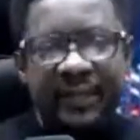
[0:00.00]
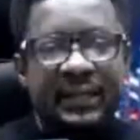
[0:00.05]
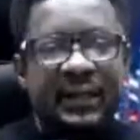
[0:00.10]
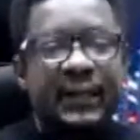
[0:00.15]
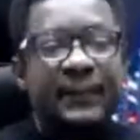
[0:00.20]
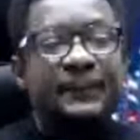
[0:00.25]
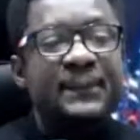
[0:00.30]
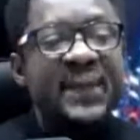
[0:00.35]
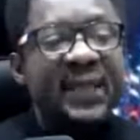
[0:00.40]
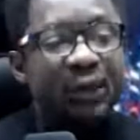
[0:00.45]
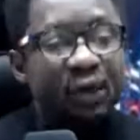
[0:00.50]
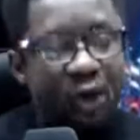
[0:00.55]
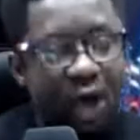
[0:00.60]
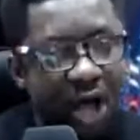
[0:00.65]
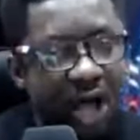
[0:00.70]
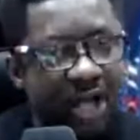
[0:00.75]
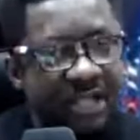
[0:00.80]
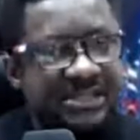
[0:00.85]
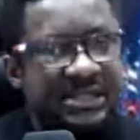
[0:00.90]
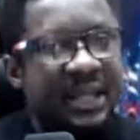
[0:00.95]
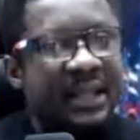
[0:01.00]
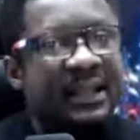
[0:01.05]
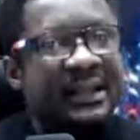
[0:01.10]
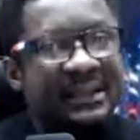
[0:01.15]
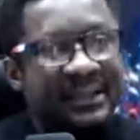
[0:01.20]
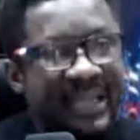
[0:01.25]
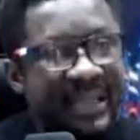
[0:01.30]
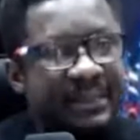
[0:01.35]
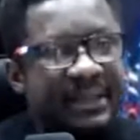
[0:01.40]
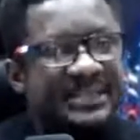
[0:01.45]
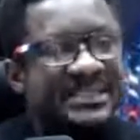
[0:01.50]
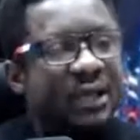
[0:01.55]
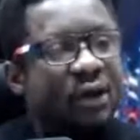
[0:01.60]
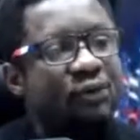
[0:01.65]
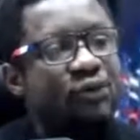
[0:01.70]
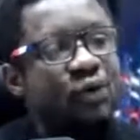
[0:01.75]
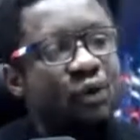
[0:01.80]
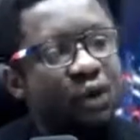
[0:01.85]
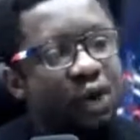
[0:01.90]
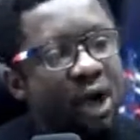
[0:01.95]
Because let me tell you,
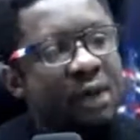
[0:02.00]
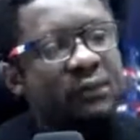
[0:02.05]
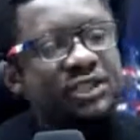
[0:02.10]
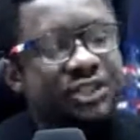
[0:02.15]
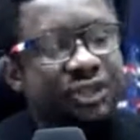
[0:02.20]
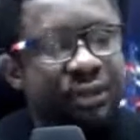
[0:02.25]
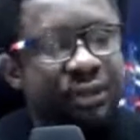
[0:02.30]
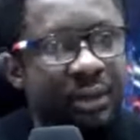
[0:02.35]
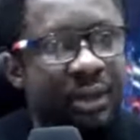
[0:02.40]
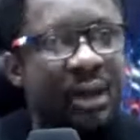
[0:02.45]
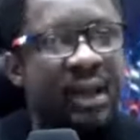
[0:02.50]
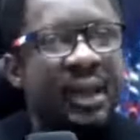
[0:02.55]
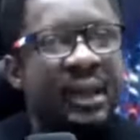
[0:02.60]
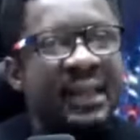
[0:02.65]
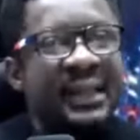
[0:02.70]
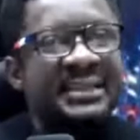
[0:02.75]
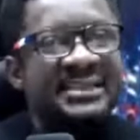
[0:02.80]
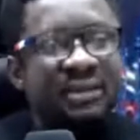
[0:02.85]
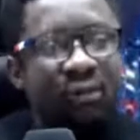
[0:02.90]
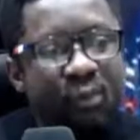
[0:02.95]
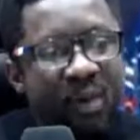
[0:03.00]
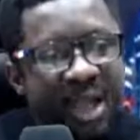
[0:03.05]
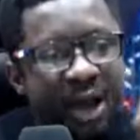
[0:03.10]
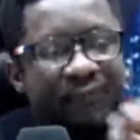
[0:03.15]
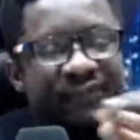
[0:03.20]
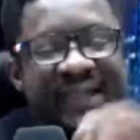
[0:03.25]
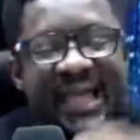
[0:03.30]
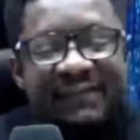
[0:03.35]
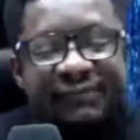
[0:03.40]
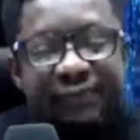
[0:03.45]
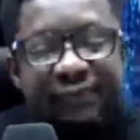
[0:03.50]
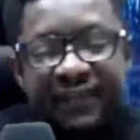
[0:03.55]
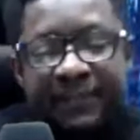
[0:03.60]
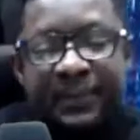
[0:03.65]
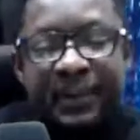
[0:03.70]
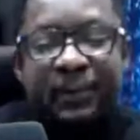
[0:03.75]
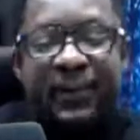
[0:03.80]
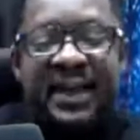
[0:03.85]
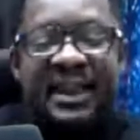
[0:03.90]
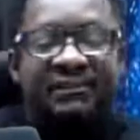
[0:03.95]
culture is the way of life of the people
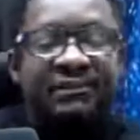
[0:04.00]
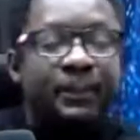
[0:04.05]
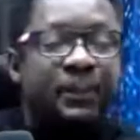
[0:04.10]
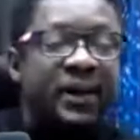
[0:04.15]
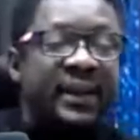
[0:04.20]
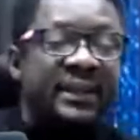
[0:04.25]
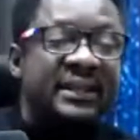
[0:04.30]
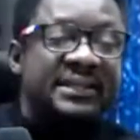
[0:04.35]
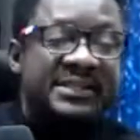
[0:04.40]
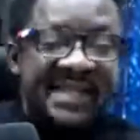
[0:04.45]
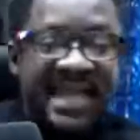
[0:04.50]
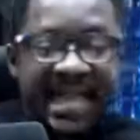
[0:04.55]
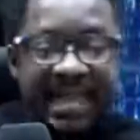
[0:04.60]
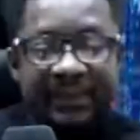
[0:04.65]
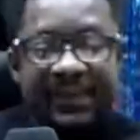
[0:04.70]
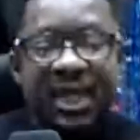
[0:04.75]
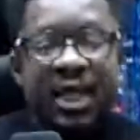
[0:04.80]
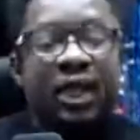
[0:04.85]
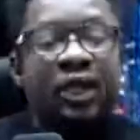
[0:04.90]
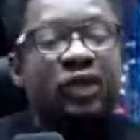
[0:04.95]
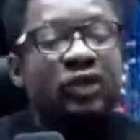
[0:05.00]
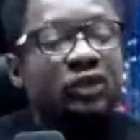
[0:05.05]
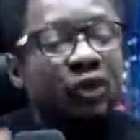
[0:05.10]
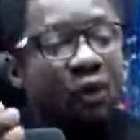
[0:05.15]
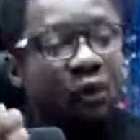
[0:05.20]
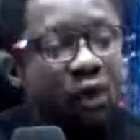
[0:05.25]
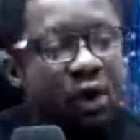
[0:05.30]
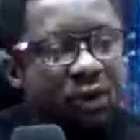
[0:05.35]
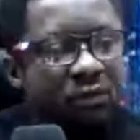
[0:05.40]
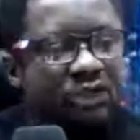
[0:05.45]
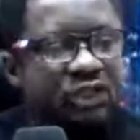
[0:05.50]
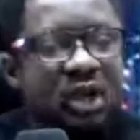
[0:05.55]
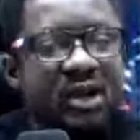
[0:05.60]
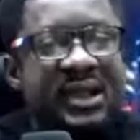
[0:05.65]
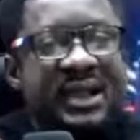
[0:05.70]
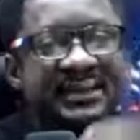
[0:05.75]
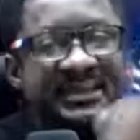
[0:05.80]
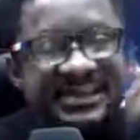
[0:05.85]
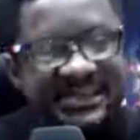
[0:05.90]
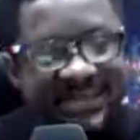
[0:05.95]
at every point in time. Your culture can
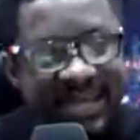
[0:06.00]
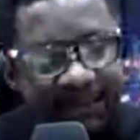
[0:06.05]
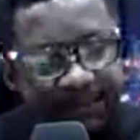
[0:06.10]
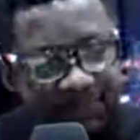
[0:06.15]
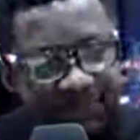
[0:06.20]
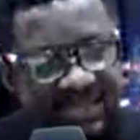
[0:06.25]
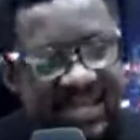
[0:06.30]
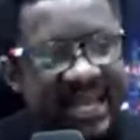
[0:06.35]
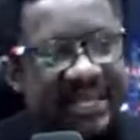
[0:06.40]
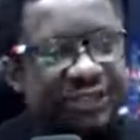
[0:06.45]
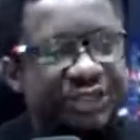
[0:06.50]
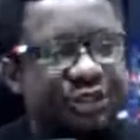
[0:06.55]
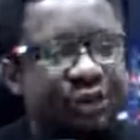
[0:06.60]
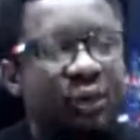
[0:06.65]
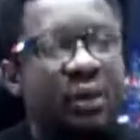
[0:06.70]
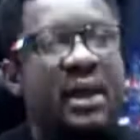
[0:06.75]
sabotage you.